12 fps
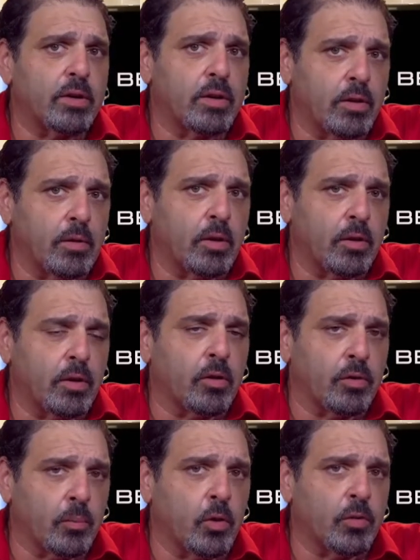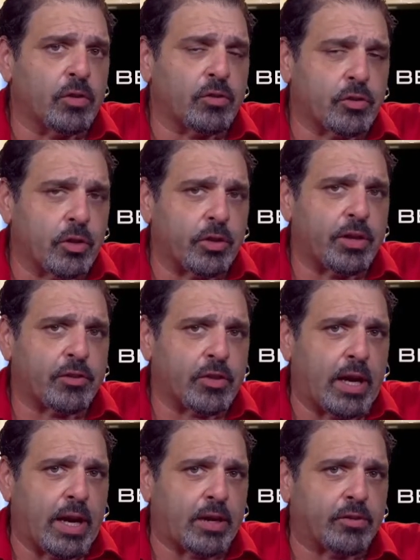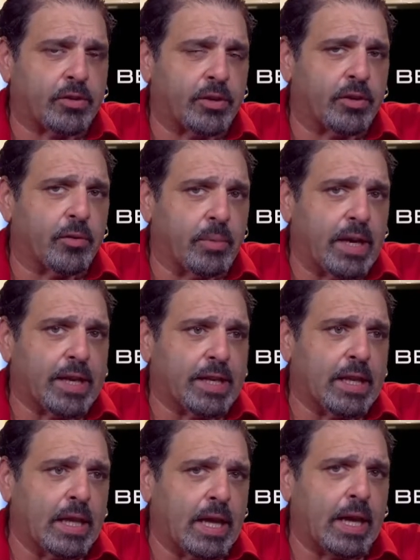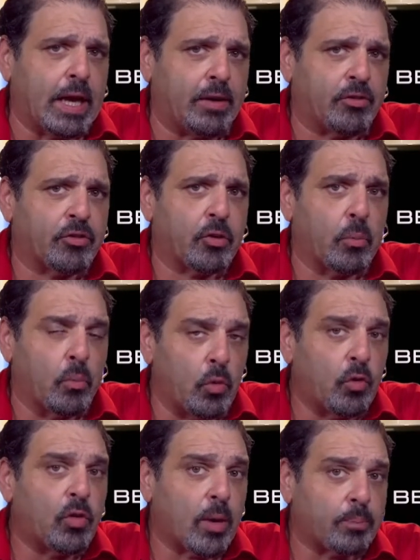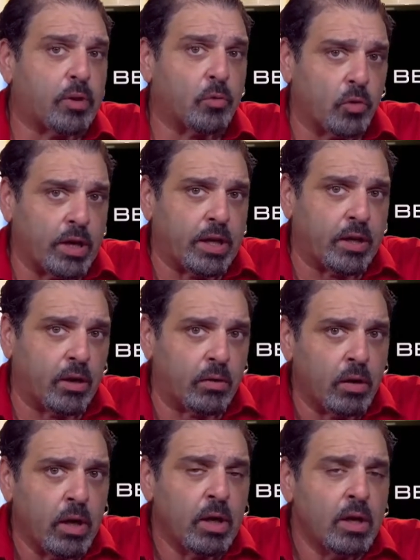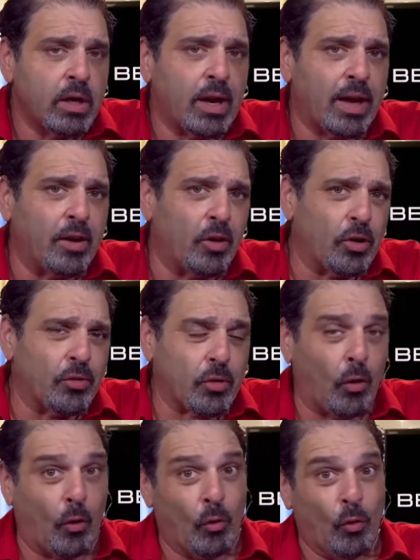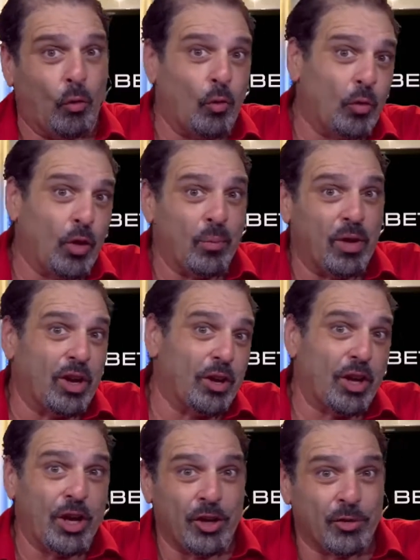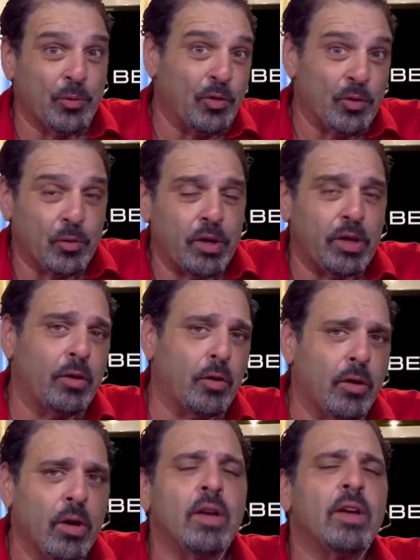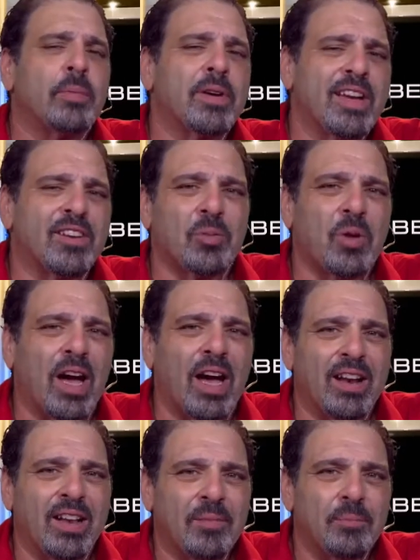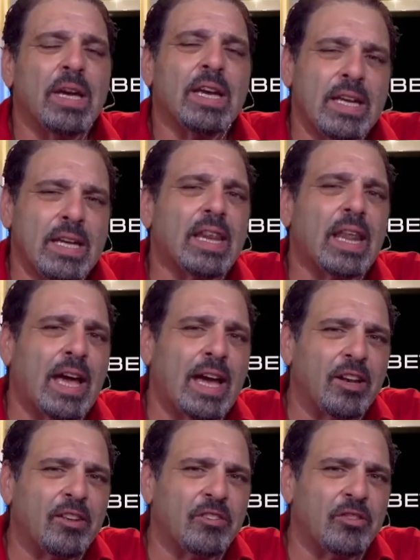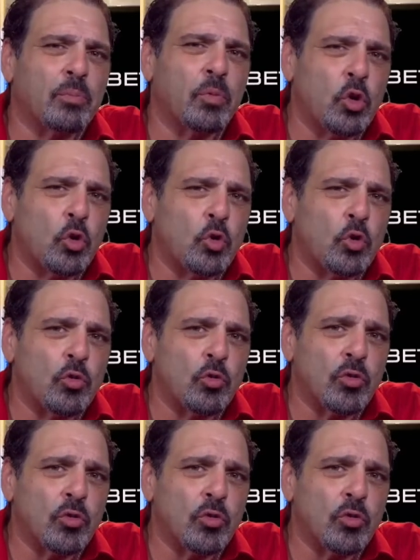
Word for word: you know they're moving serious action they're making the lines move up in reno and i know you say oh they're making lines move in reno but guess what Making lines move